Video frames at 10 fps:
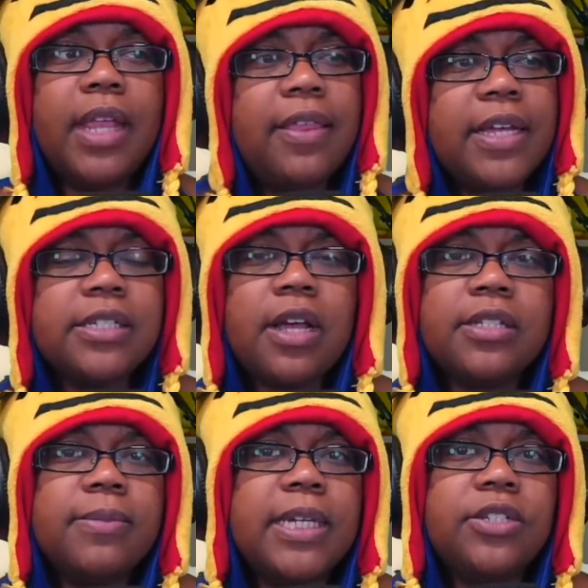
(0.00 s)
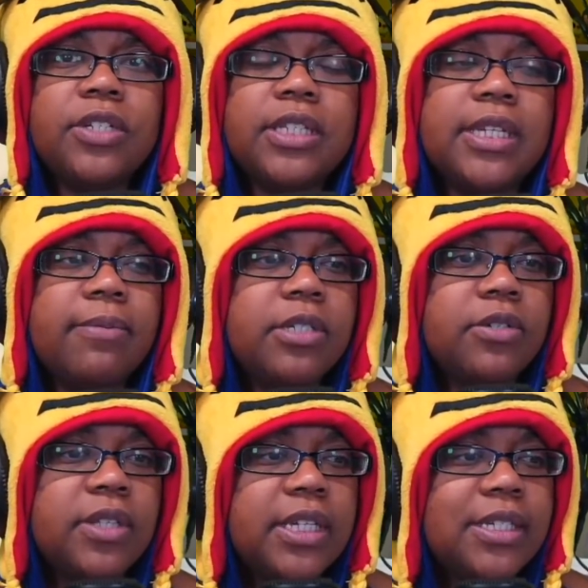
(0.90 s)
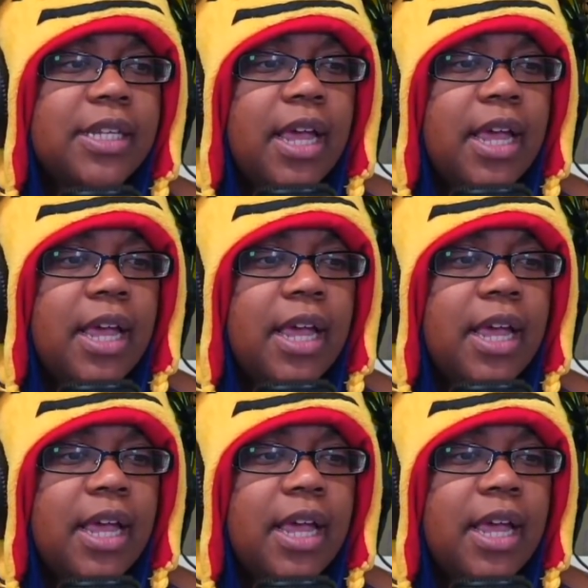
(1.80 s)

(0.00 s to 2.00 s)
I think it's awesome that he took the time to do this.